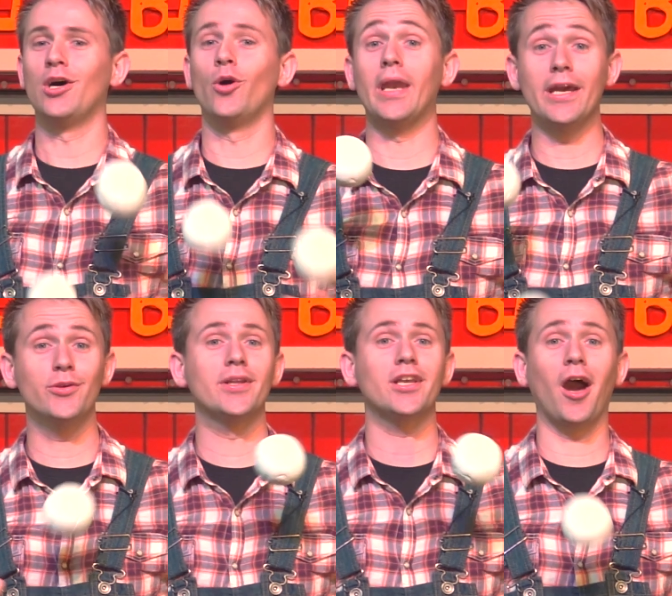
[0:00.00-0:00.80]
Or what I
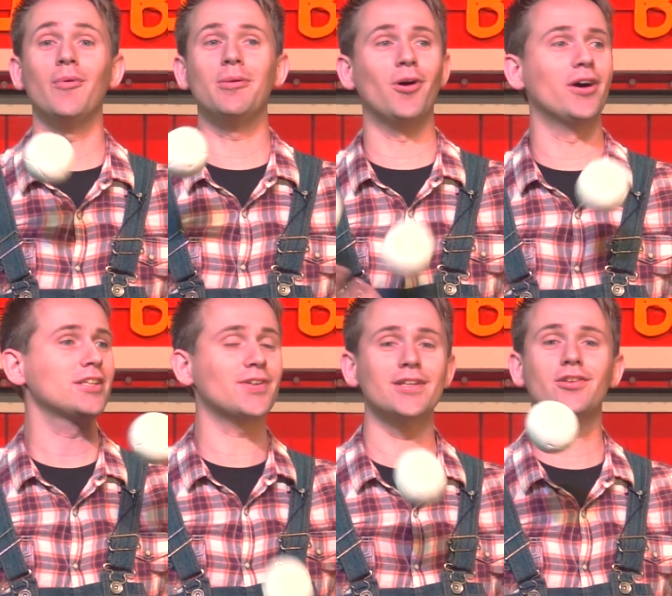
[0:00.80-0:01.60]
do at the Comedy Barn, I
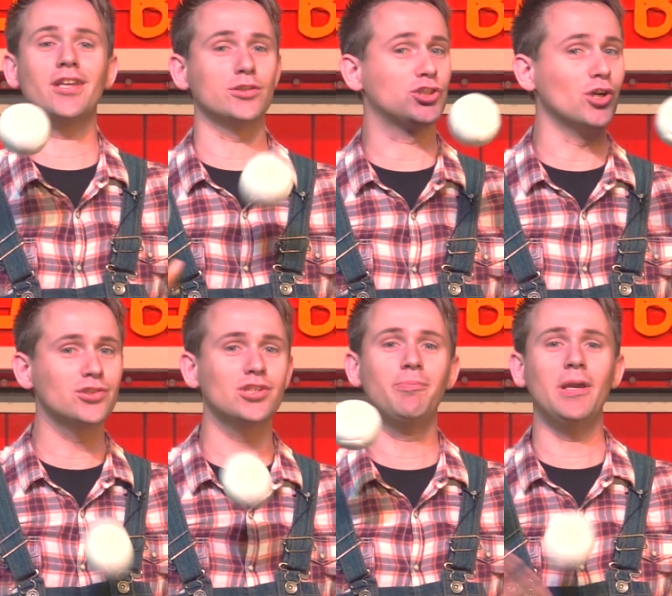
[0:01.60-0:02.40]
try to tell
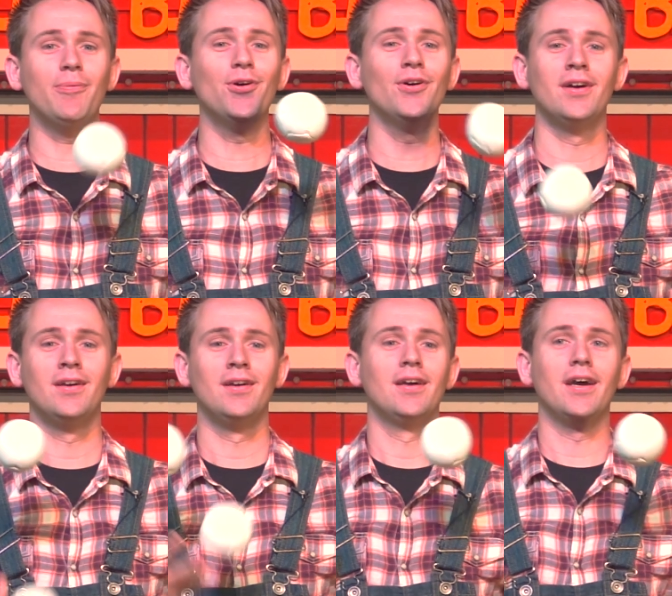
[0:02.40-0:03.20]
jokes to the people
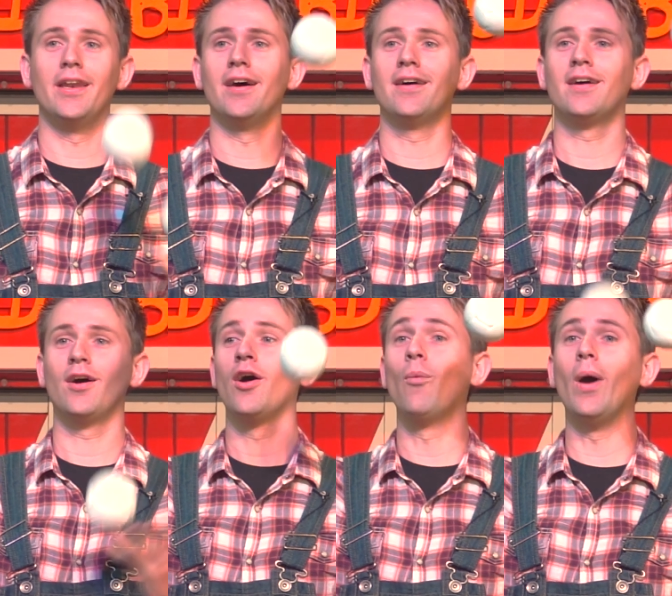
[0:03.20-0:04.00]
and
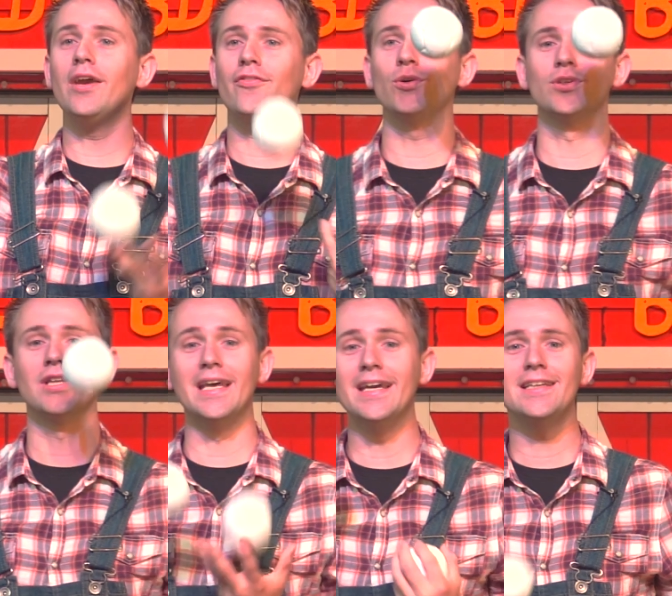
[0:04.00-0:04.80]
wave to all
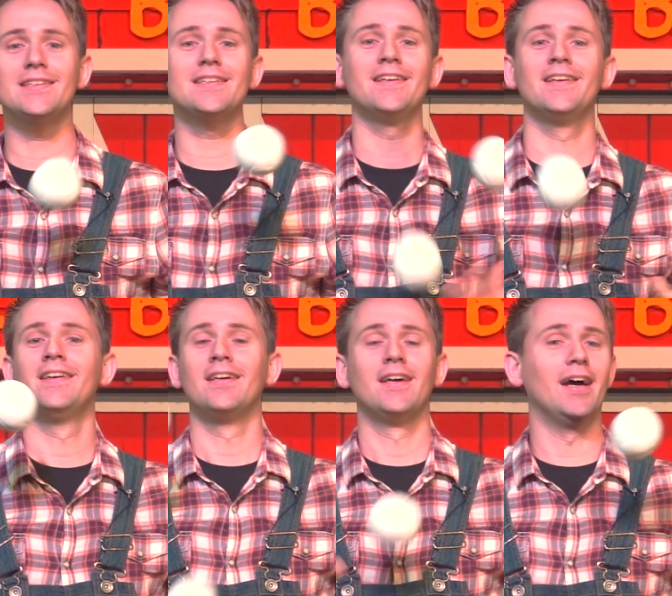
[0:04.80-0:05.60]
the ladies.
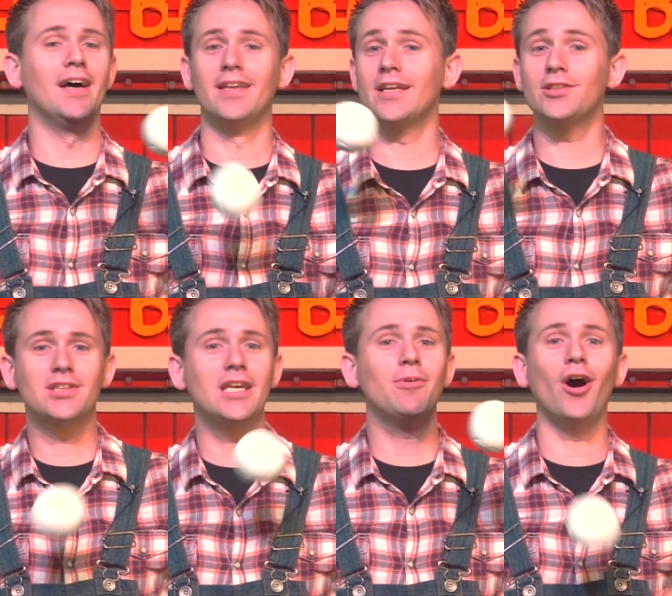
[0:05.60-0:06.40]
And I
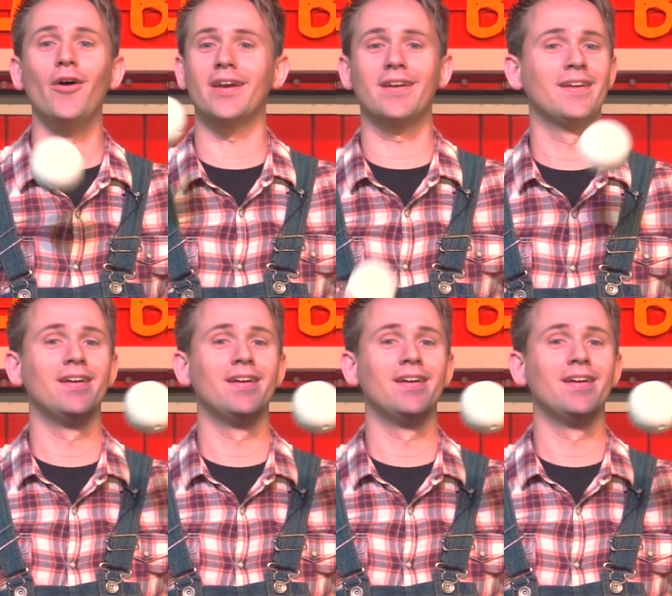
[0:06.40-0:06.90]
just keep going.